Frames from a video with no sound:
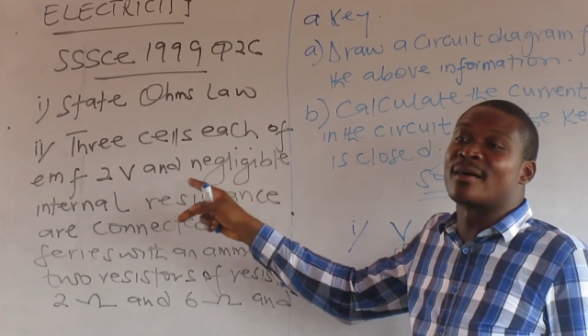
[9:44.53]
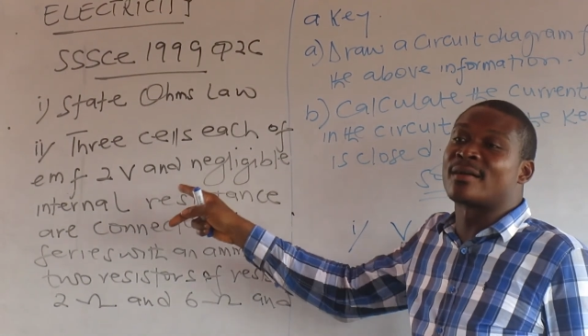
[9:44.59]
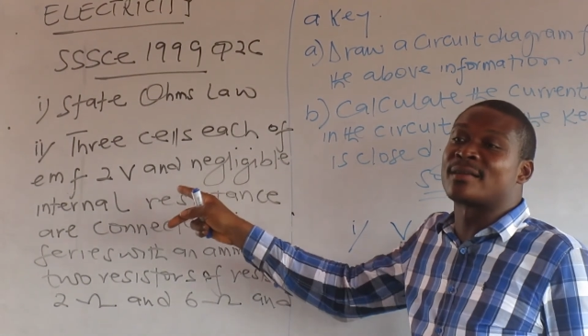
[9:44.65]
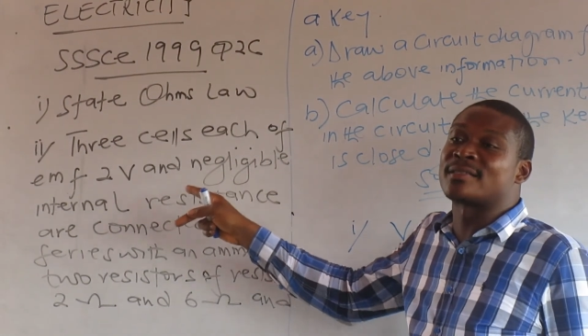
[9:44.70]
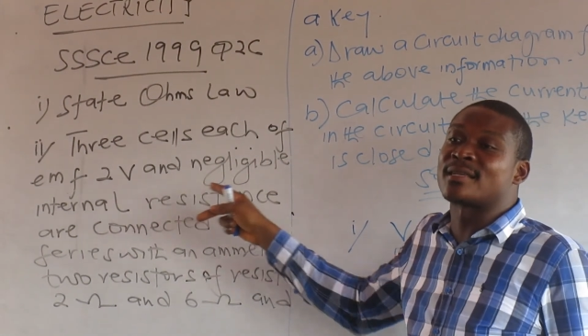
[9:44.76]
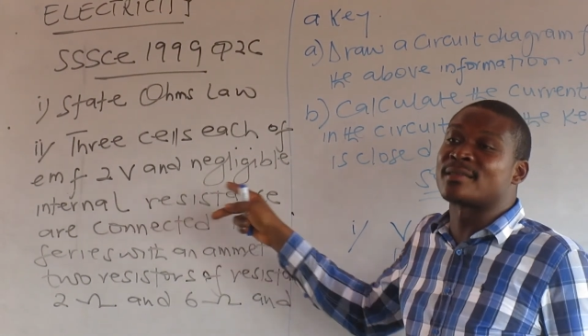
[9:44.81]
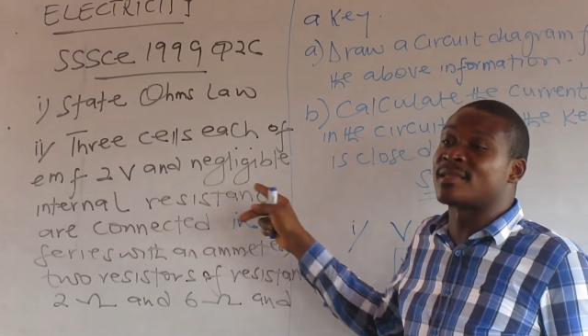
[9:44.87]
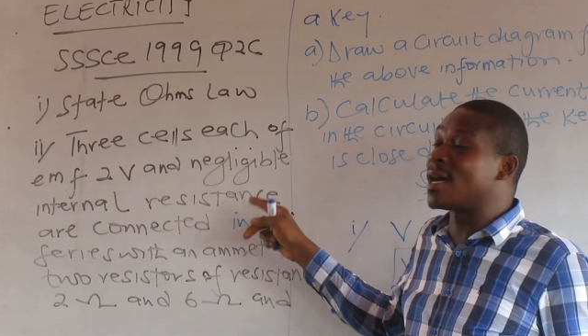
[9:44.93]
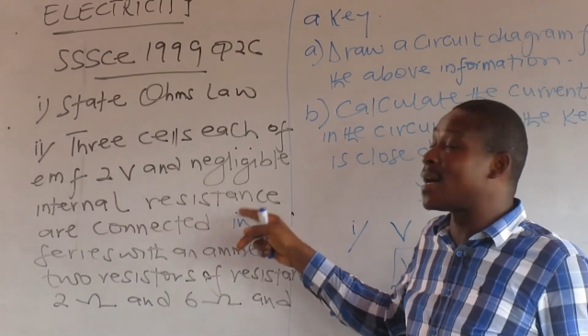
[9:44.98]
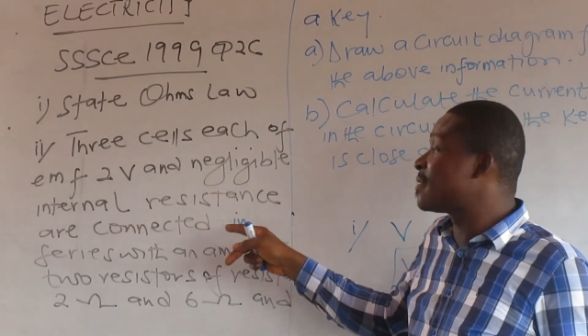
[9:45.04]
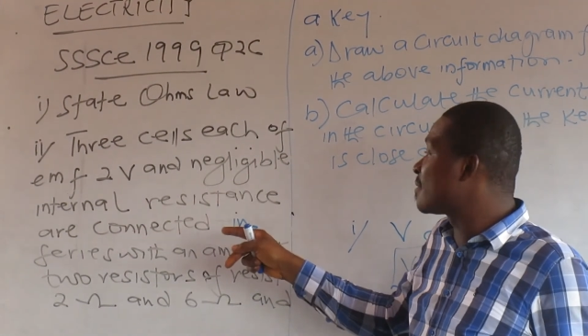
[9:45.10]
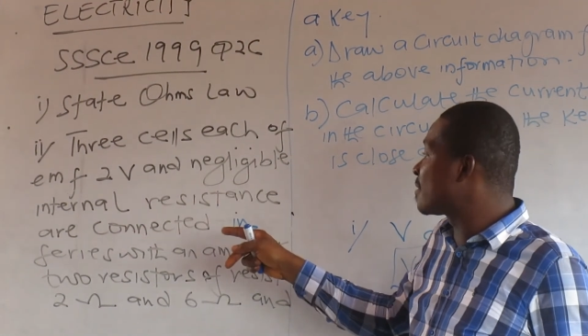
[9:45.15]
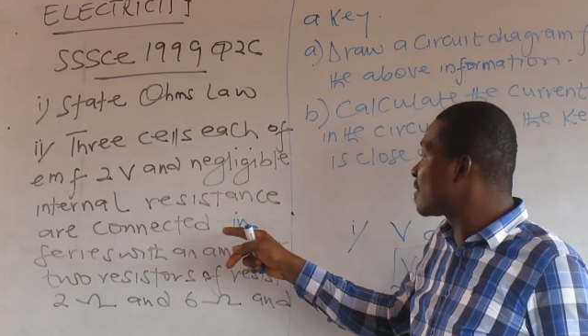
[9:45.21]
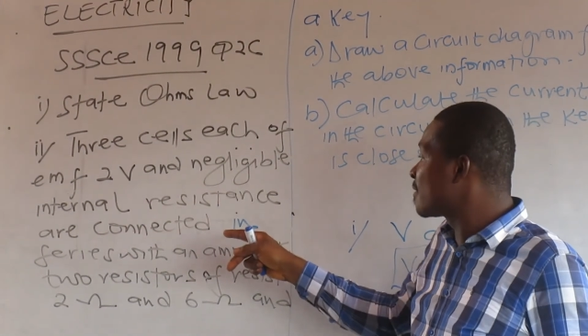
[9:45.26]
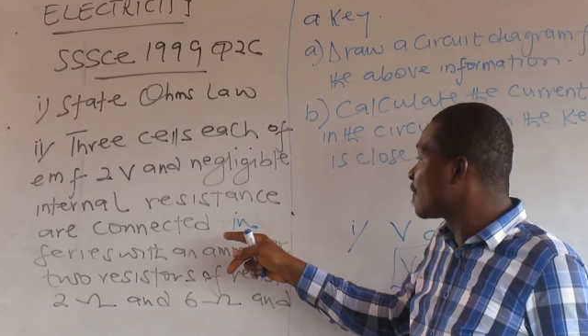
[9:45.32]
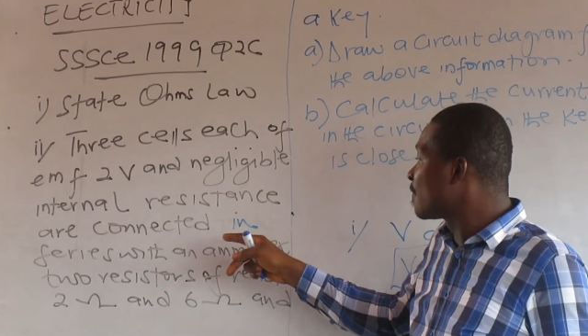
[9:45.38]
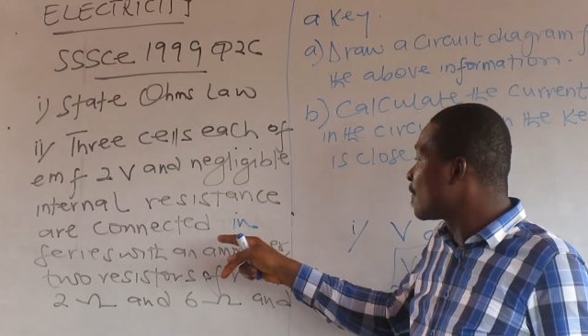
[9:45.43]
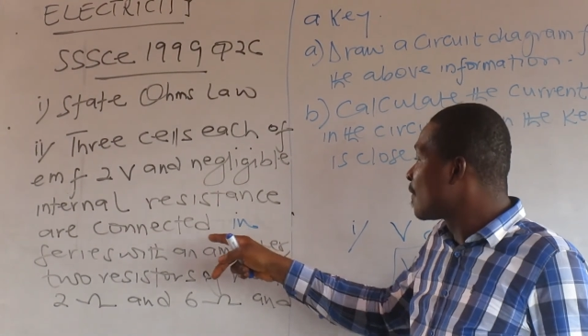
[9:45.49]

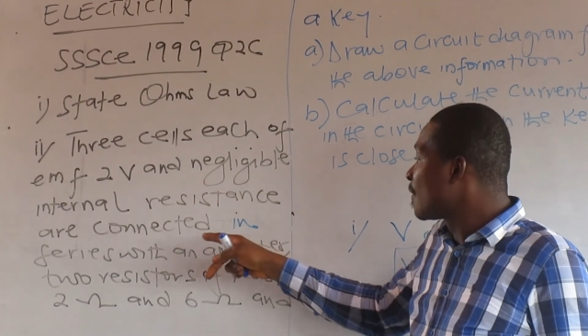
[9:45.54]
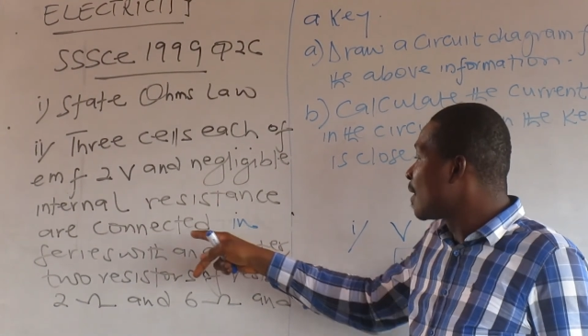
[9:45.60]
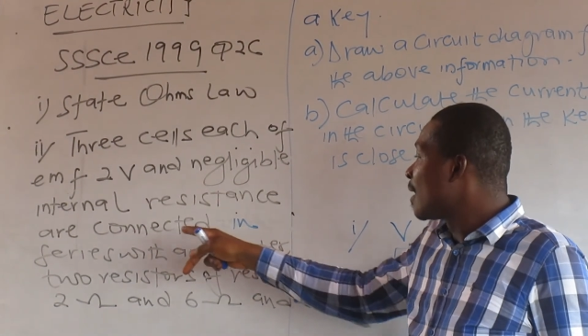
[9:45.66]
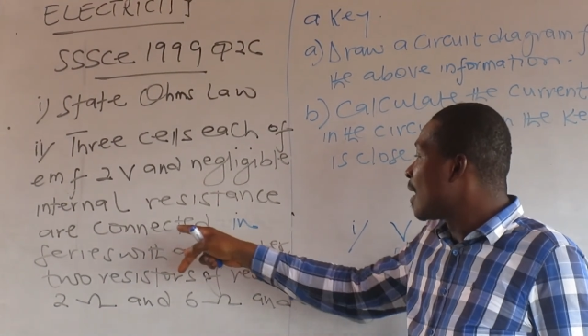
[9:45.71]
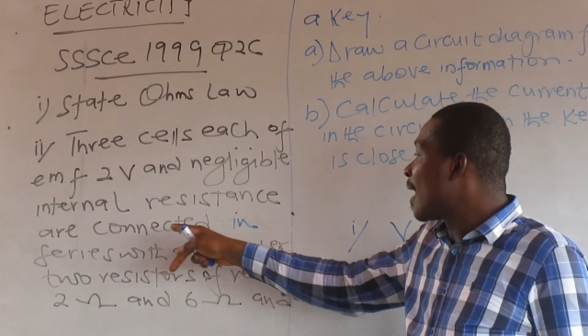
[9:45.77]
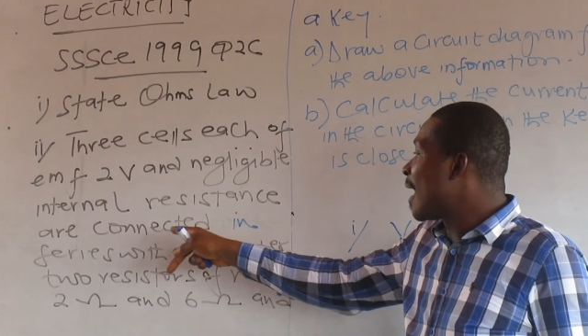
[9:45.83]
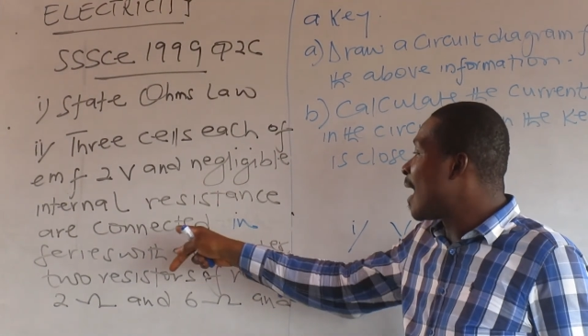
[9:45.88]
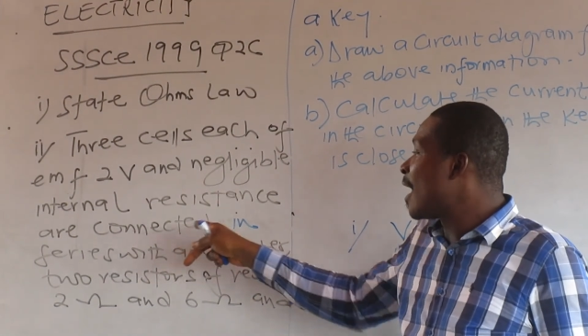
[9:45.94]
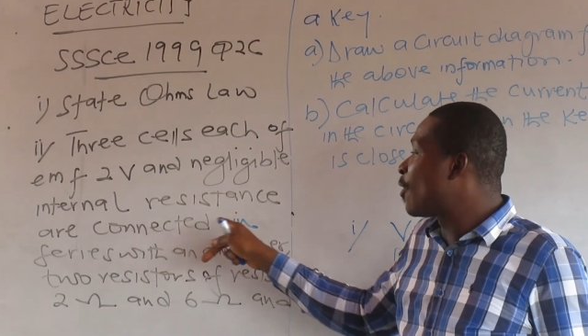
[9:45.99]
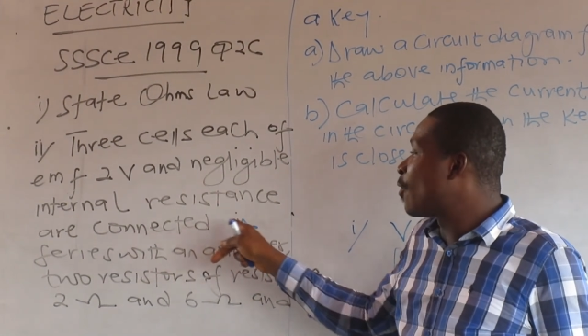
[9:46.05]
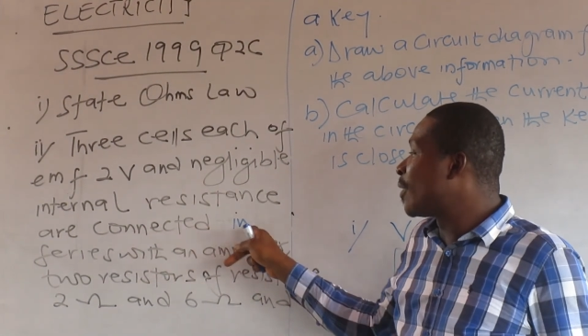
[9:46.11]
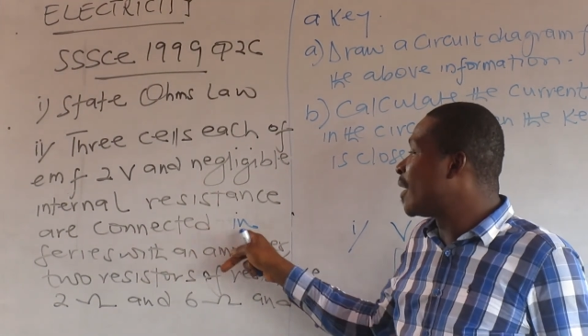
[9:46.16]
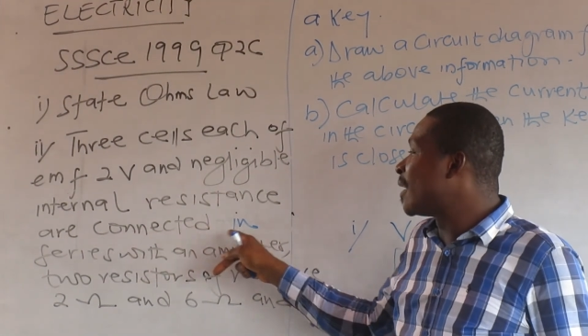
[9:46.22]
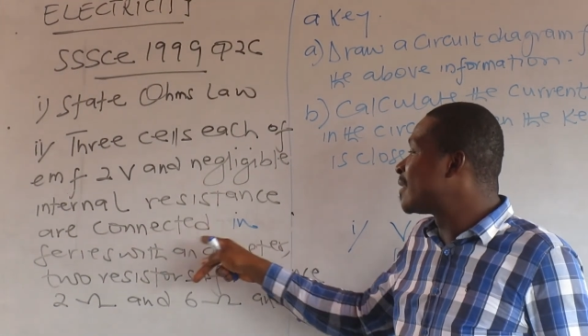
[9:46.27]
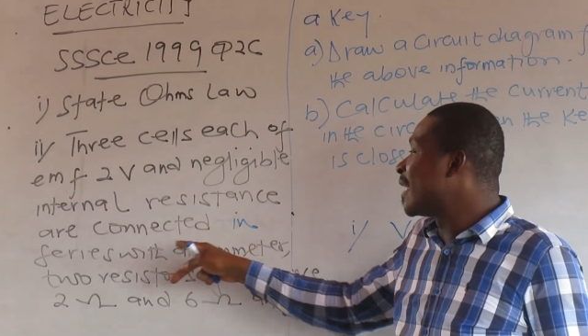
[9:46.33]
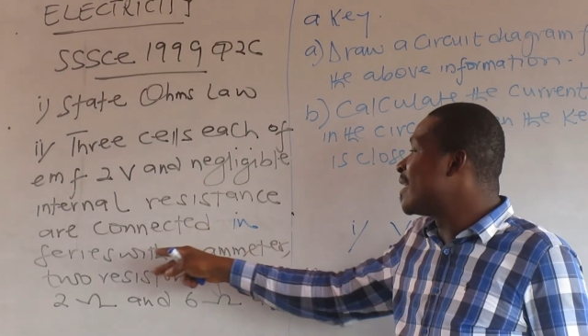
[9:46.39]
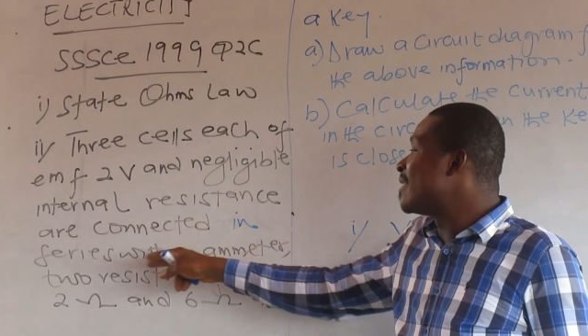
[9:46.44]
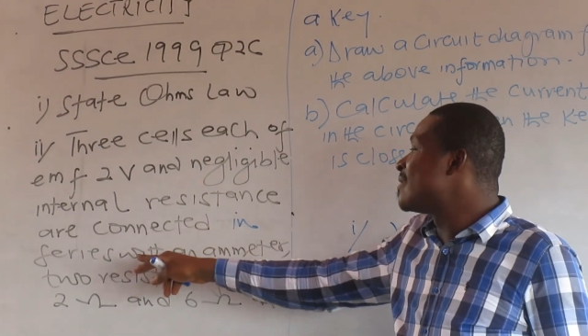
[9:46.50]
resistance are connected